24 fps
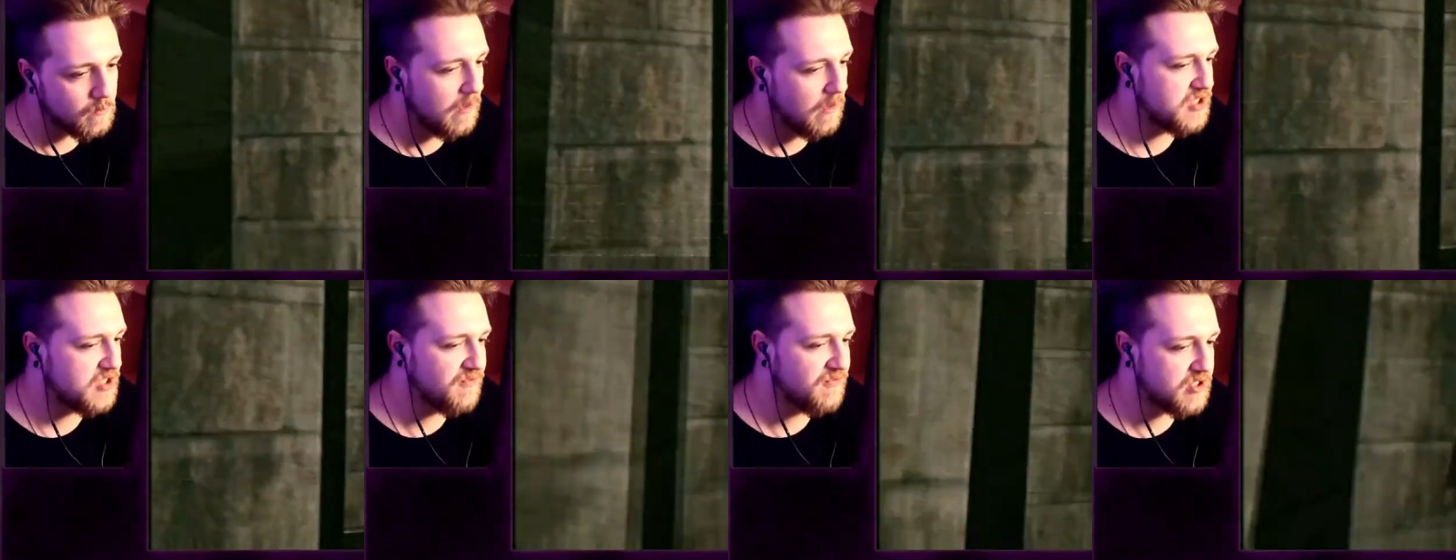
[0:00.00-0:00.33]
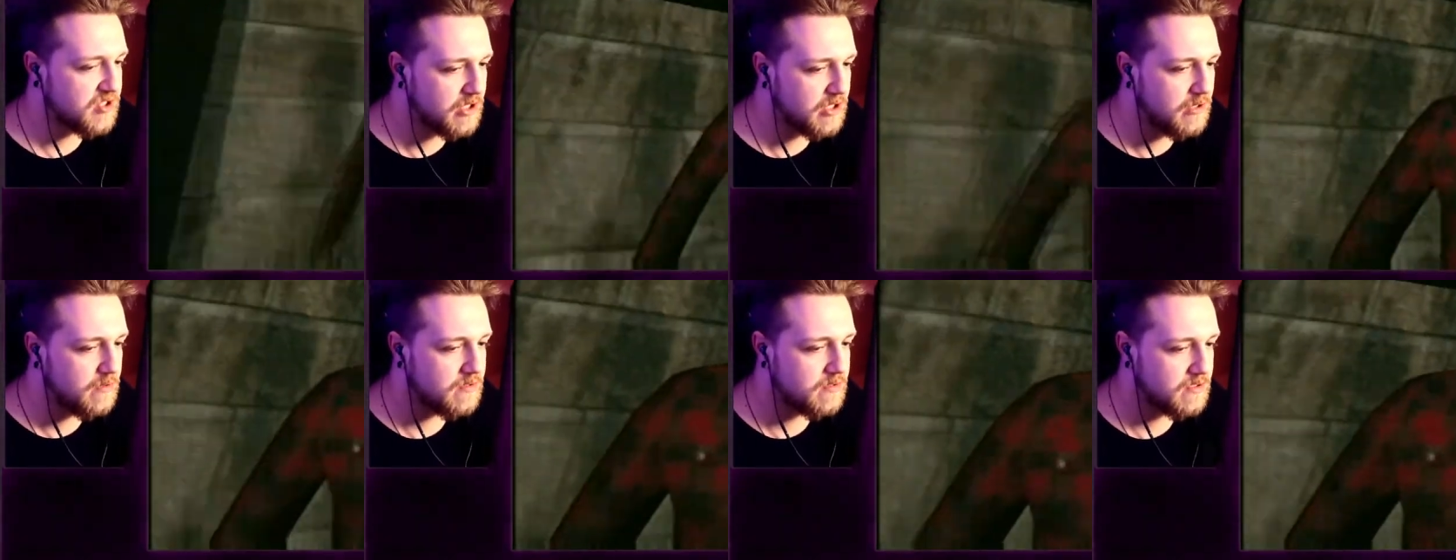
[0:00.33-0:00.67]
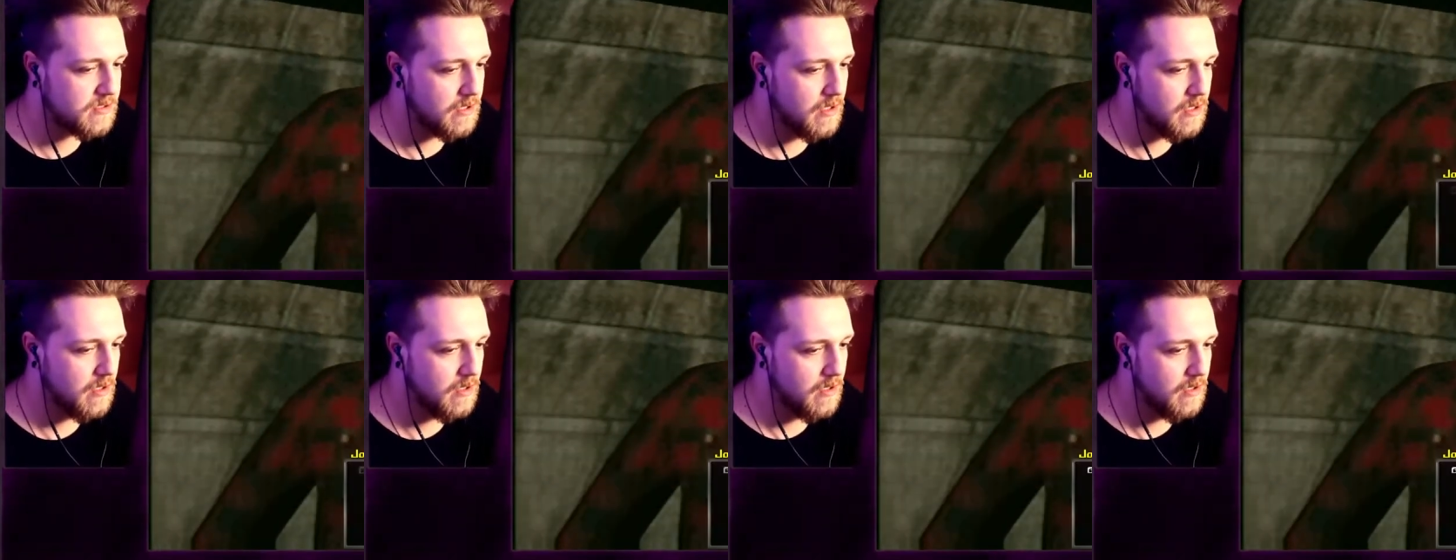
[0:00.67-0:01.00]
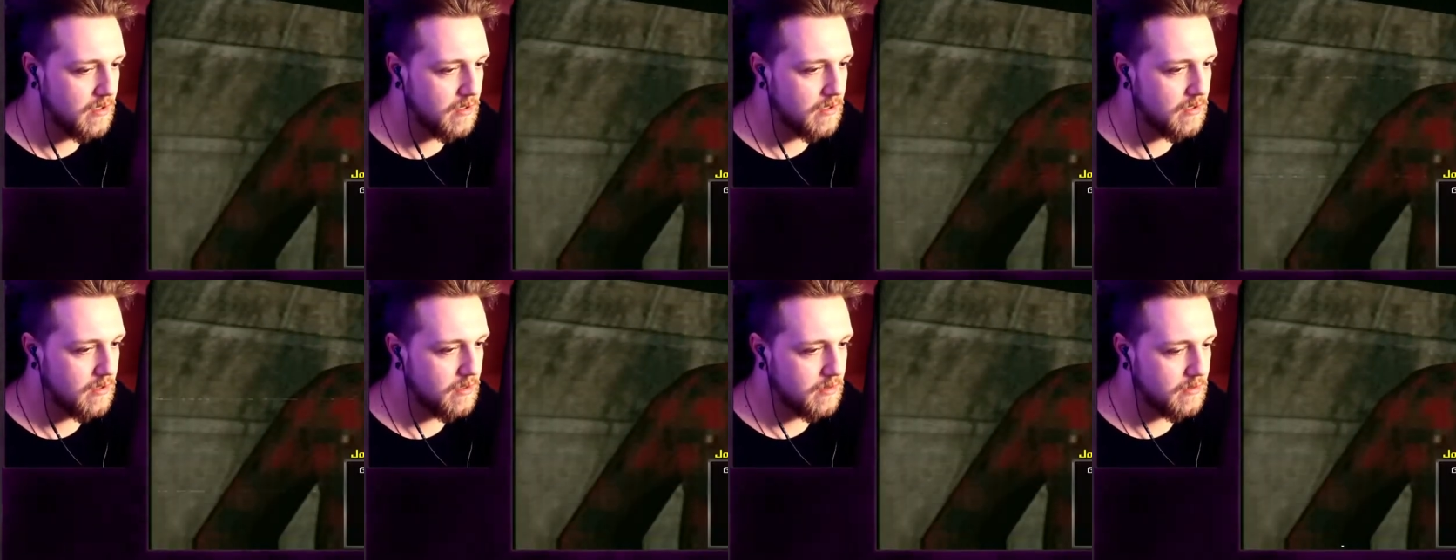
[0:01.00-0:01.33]
What's your excuse?
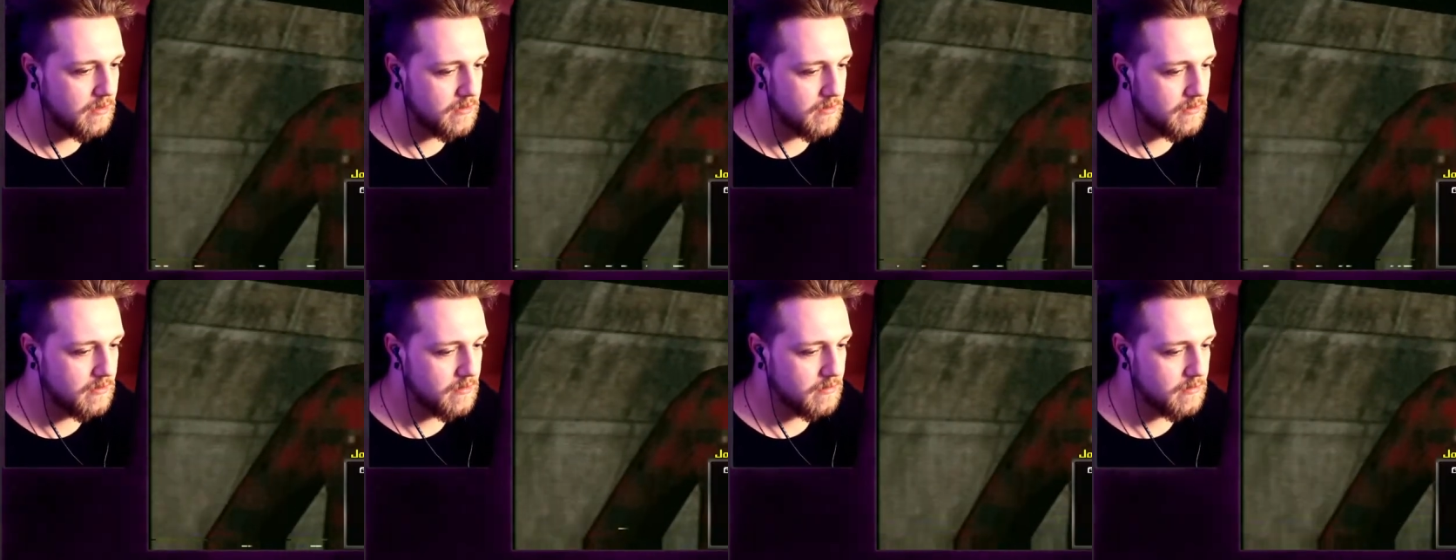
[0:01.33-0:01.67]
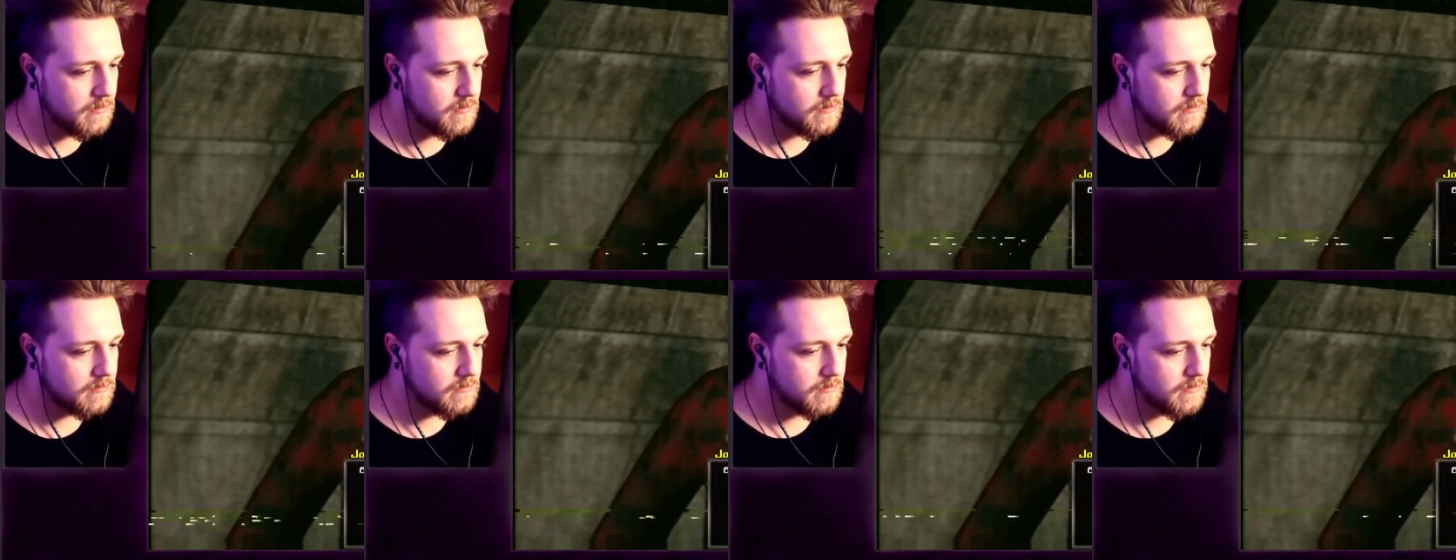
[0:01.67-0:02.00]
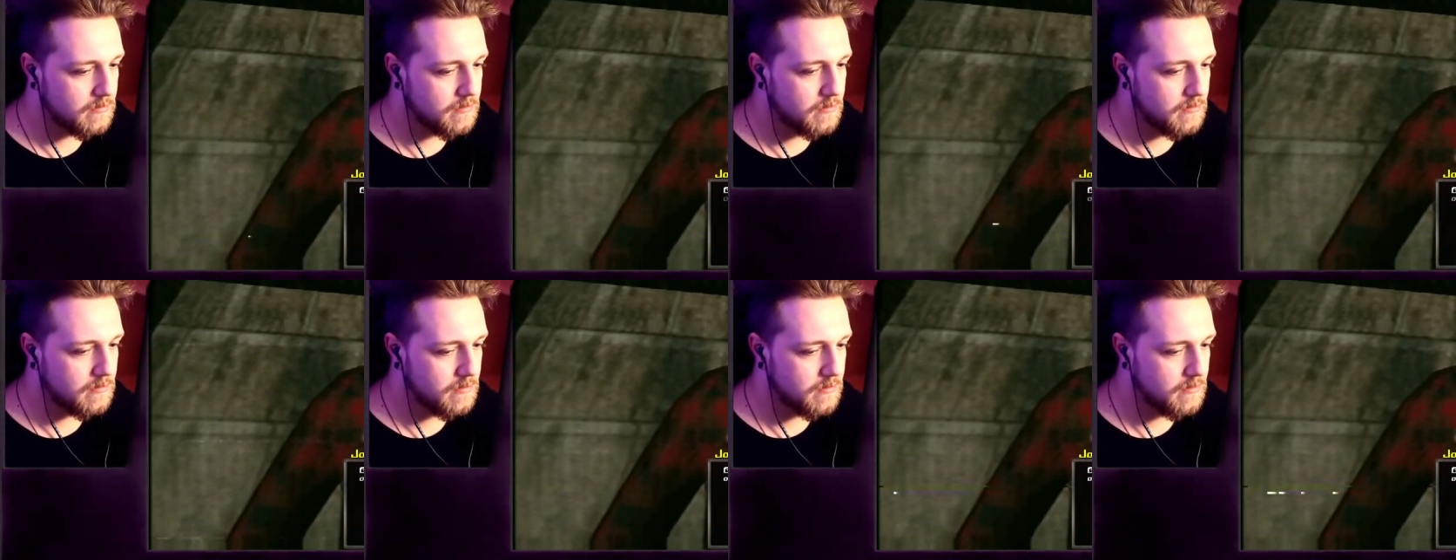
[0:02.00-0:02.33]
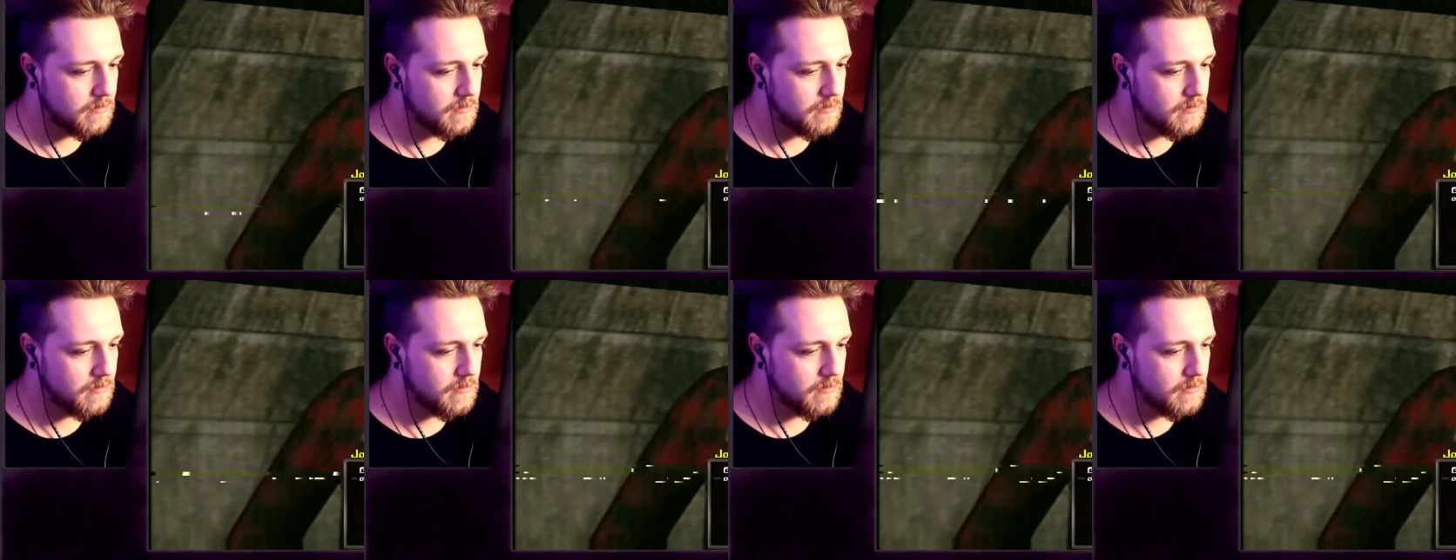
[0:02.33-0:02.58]
God damn girl, you scared the